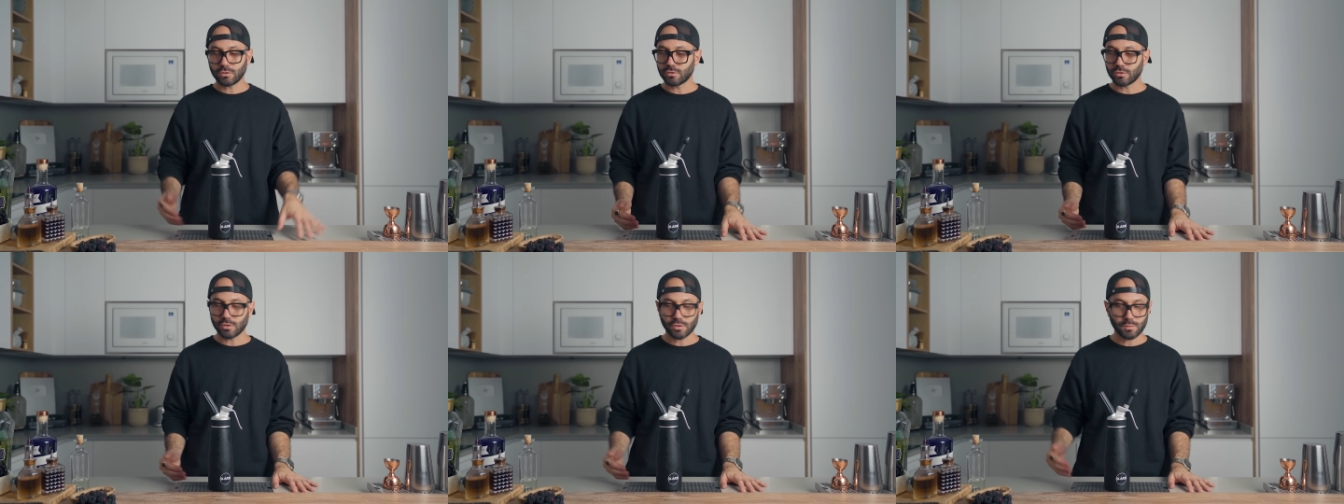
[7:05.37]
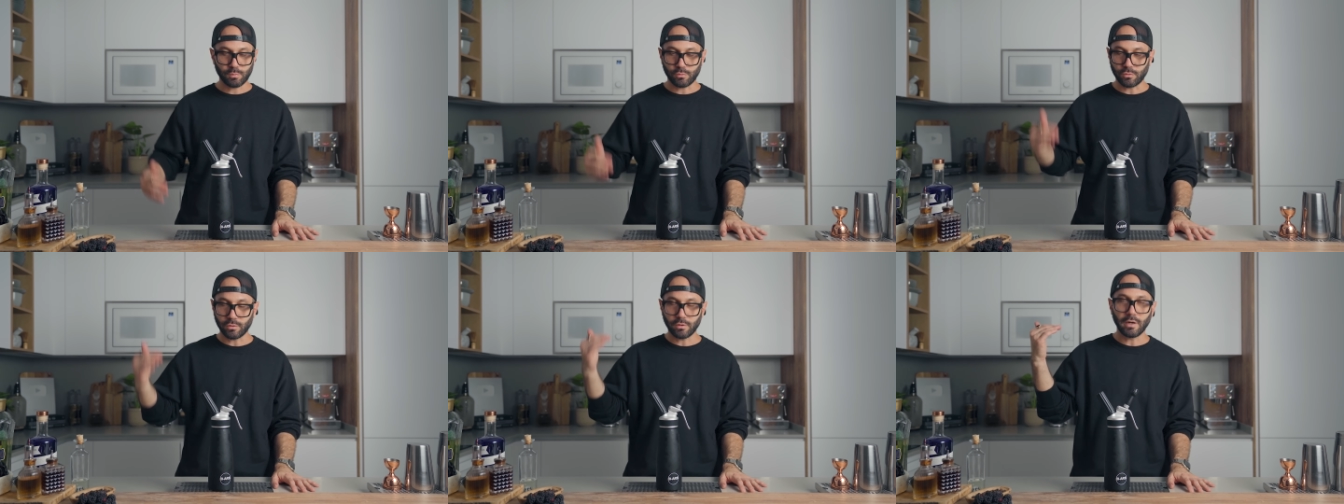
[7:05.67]

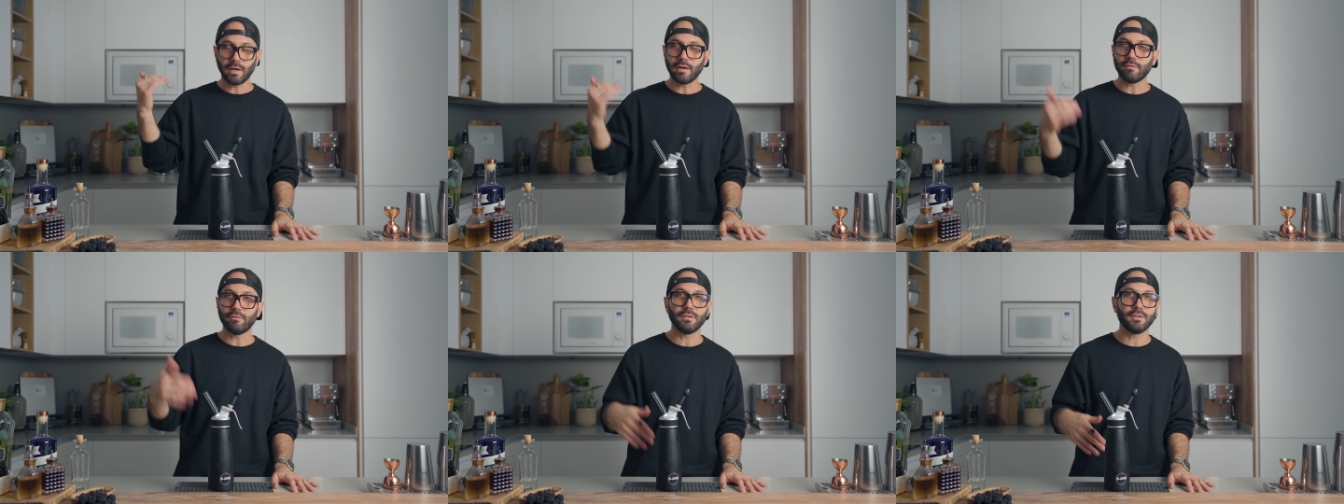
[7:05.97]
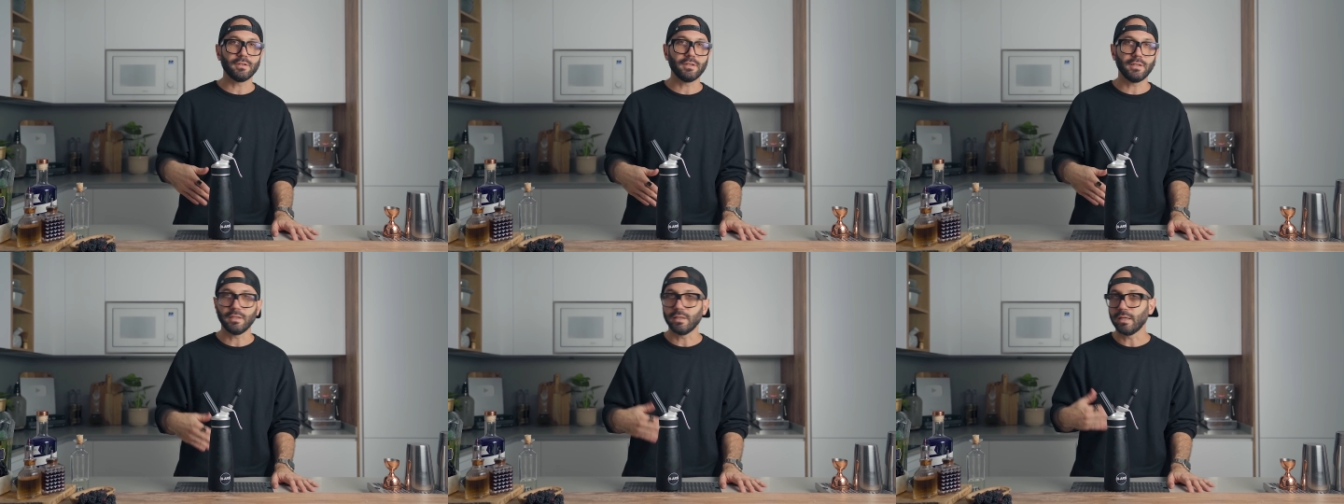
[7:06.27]
just pour
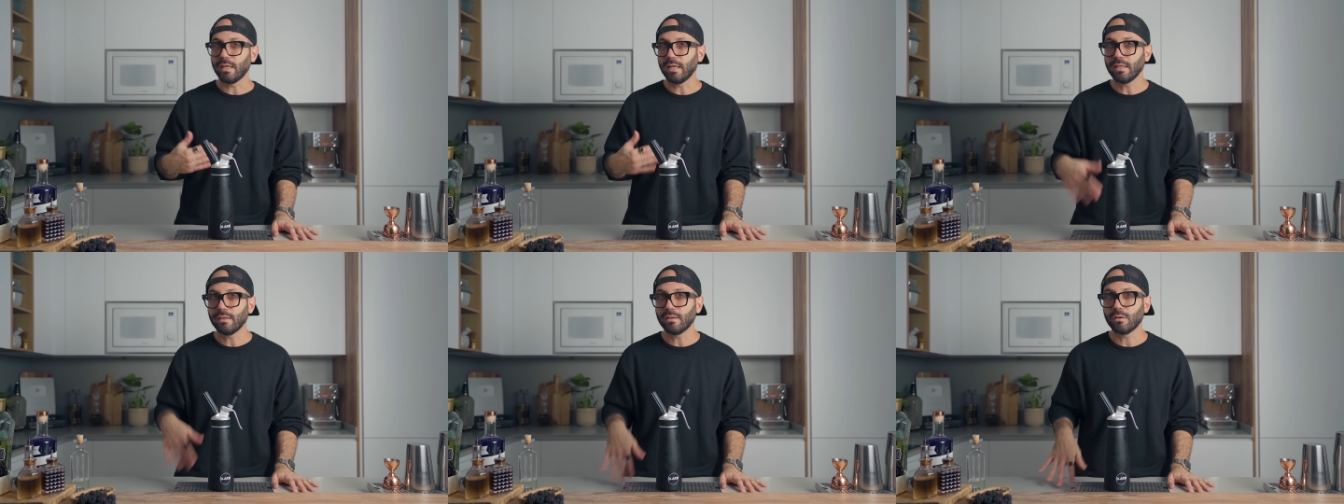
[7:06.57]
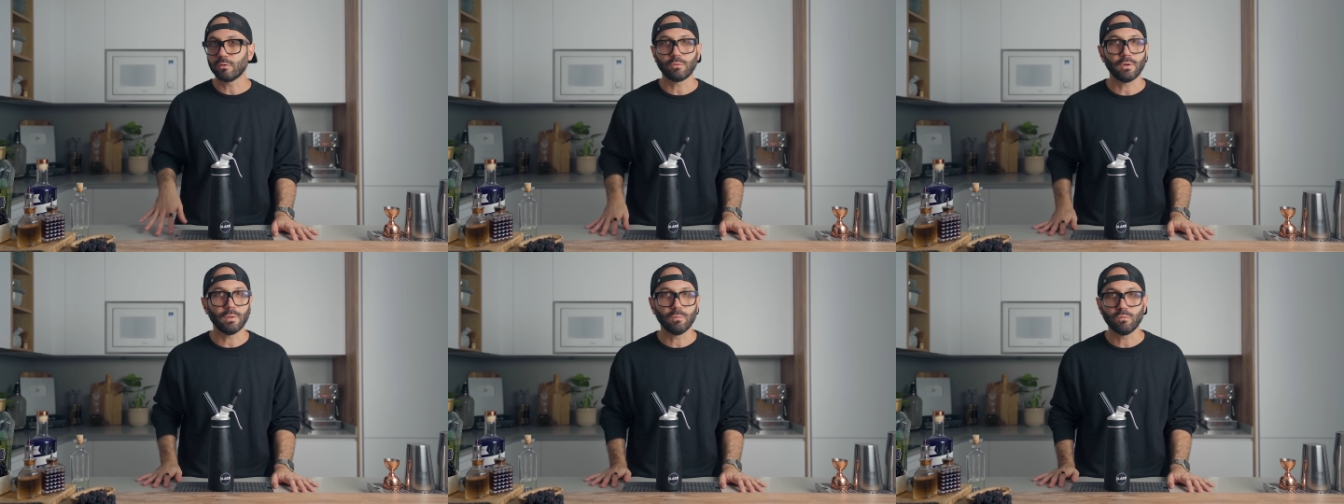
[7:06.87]
everything in the
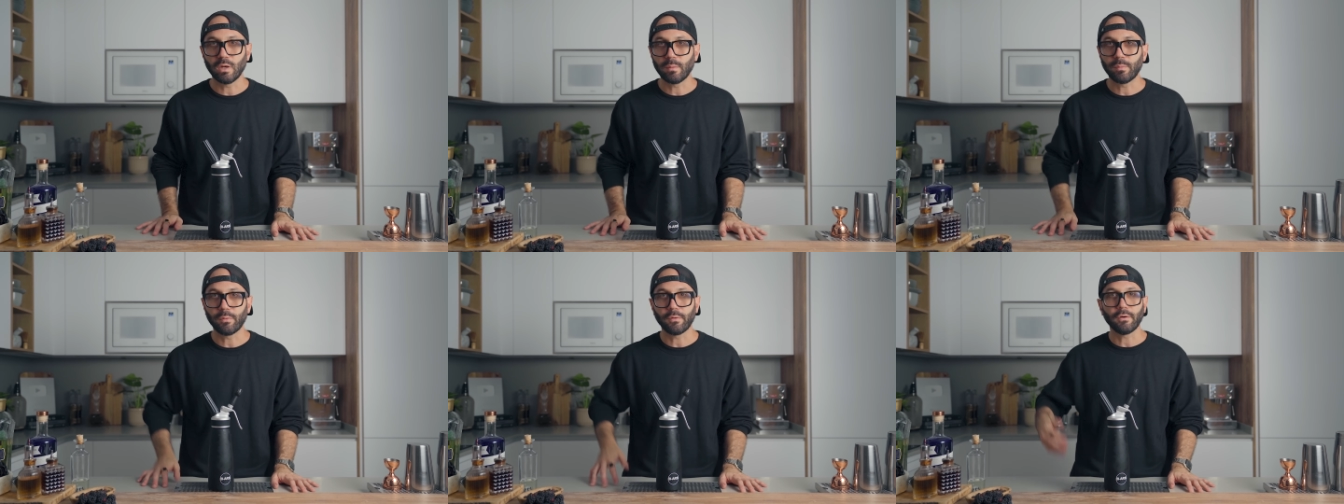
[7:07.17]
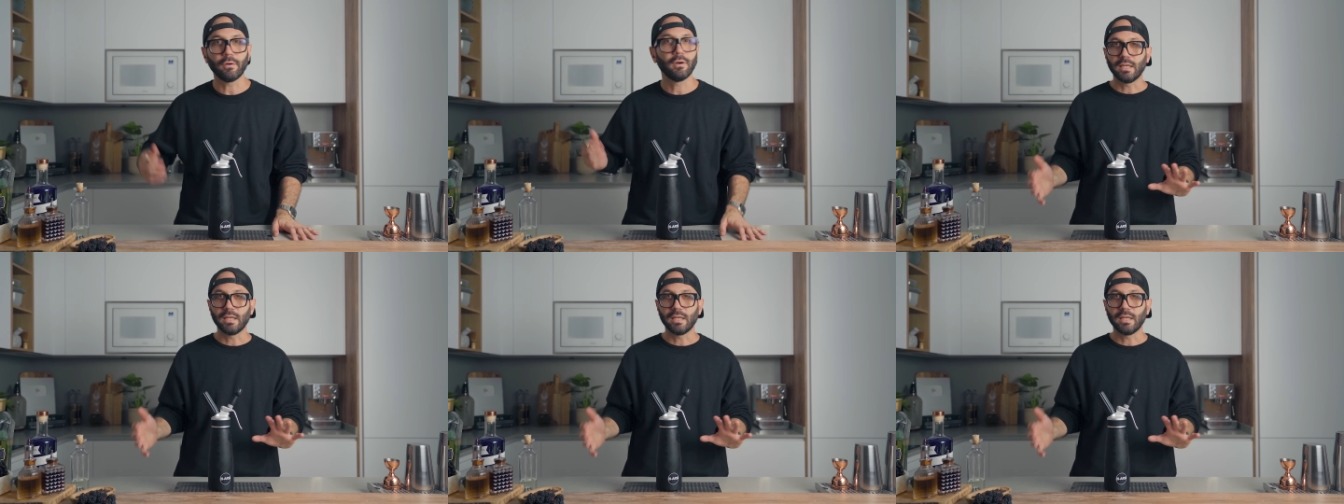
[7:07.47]
cream whipper,